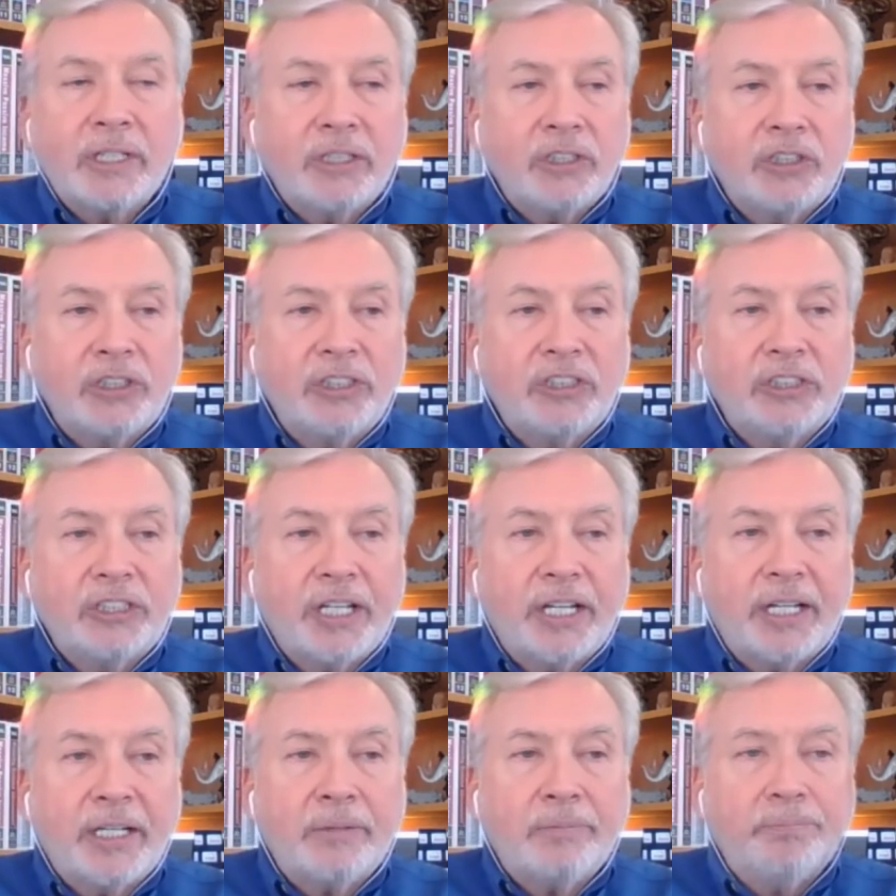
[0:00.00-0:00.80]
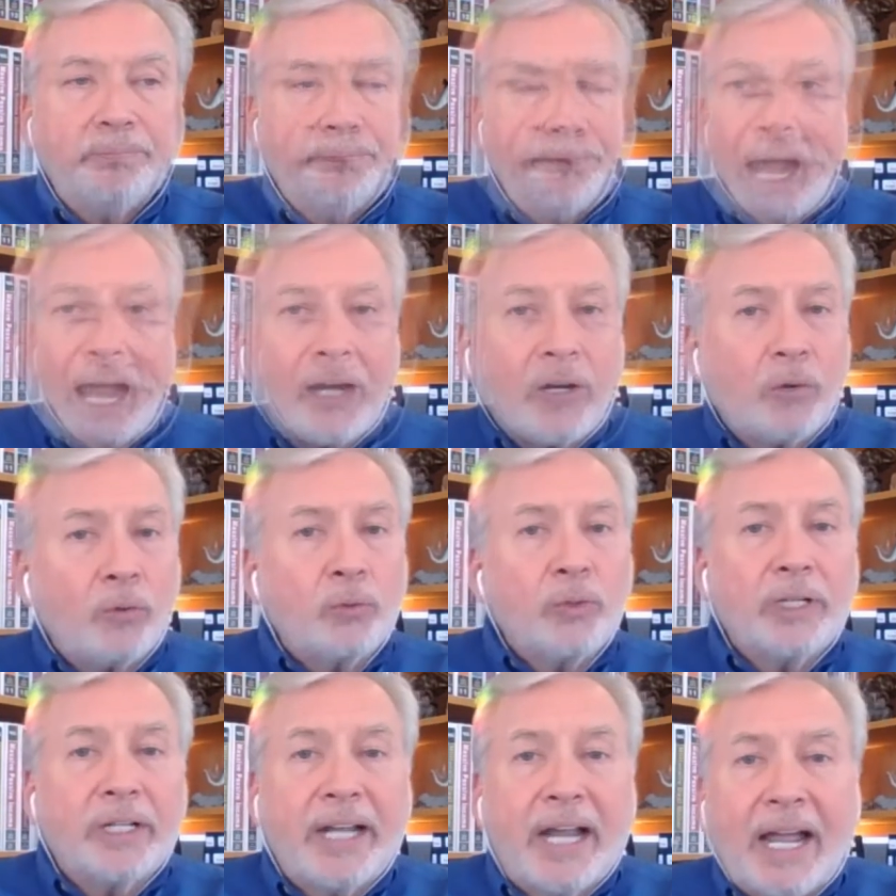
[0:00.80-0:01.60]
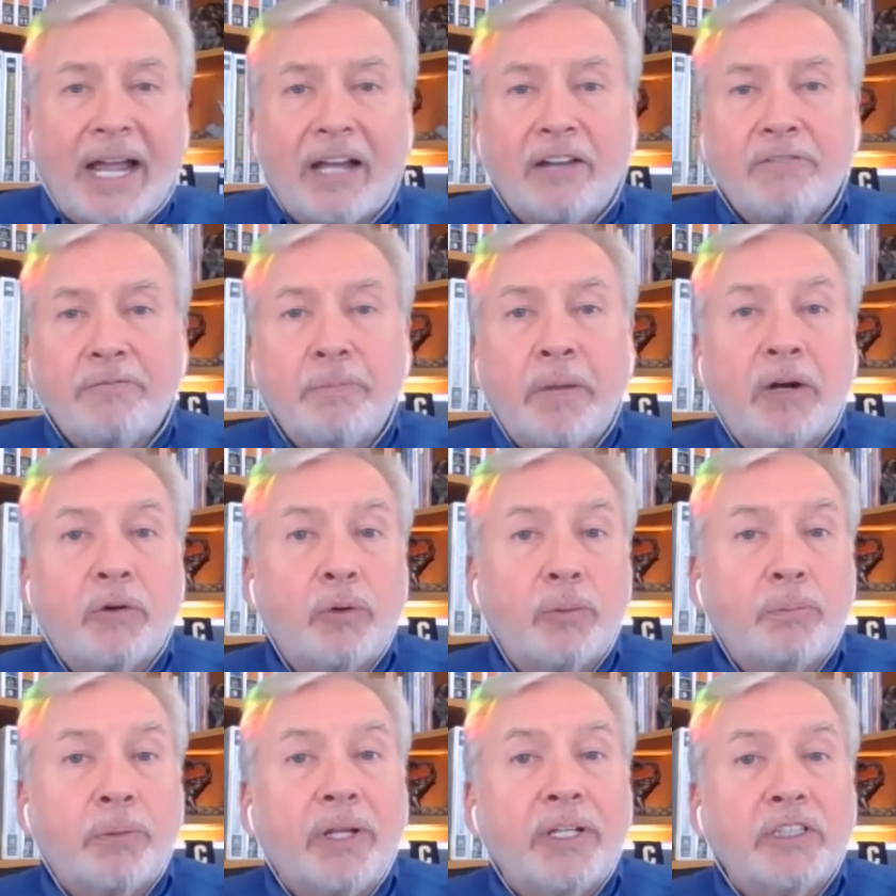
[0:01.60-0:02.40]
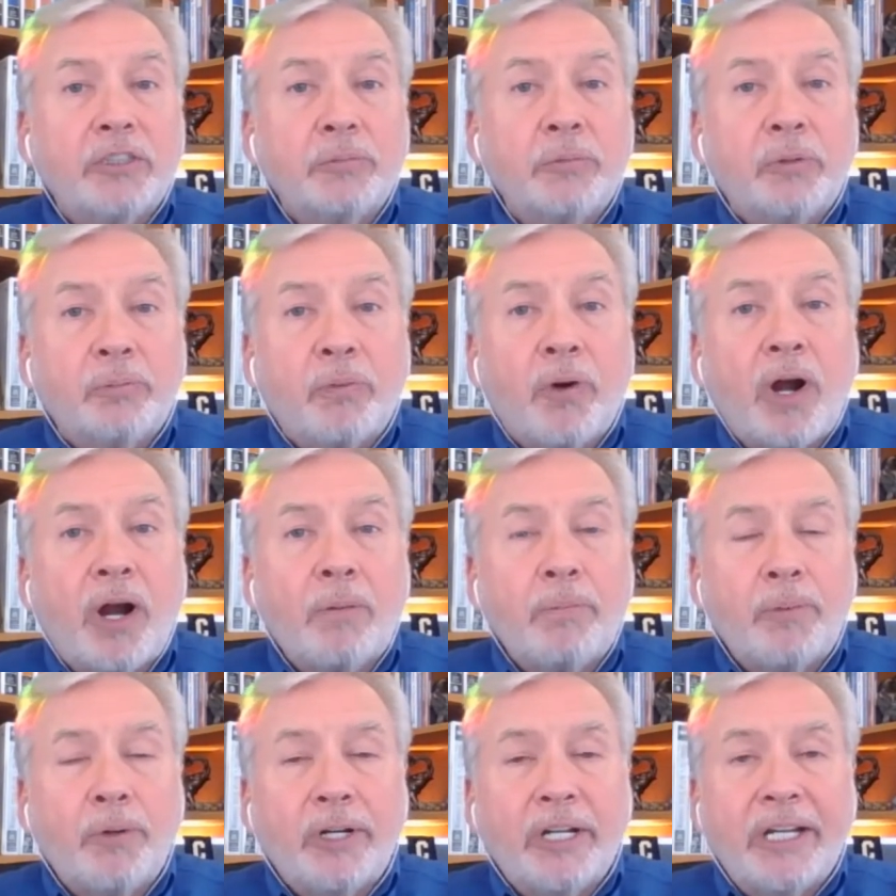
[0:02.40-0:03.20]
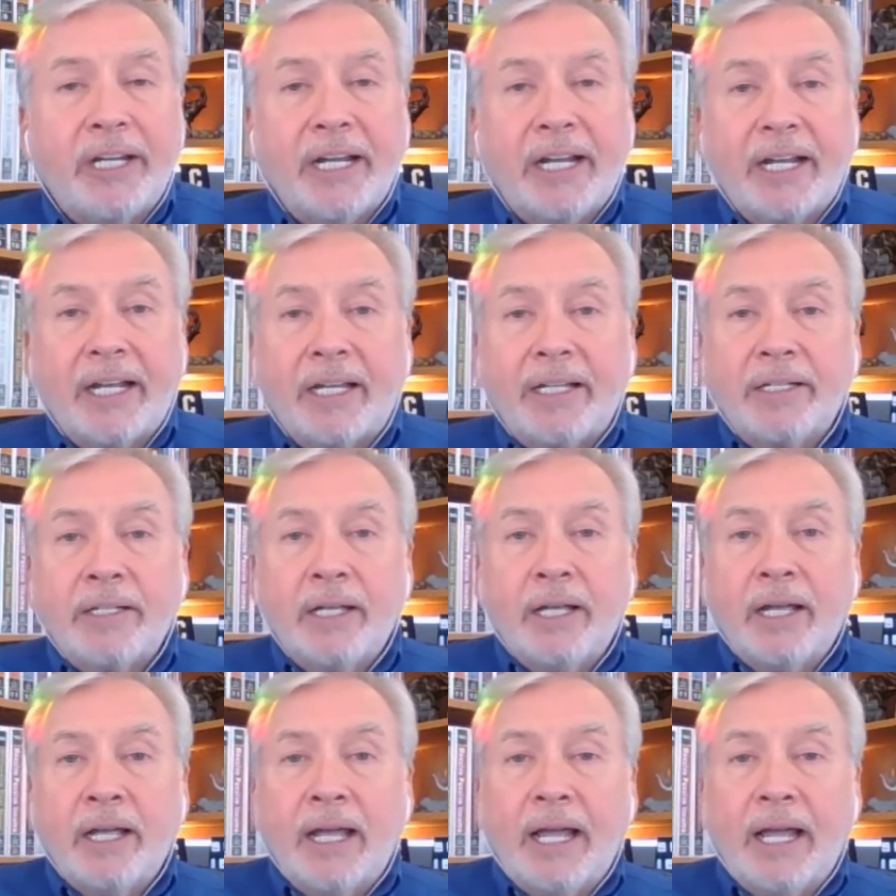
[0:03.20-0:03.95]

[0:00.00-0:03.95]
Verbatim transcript: She said, I don't really have my replacement property yet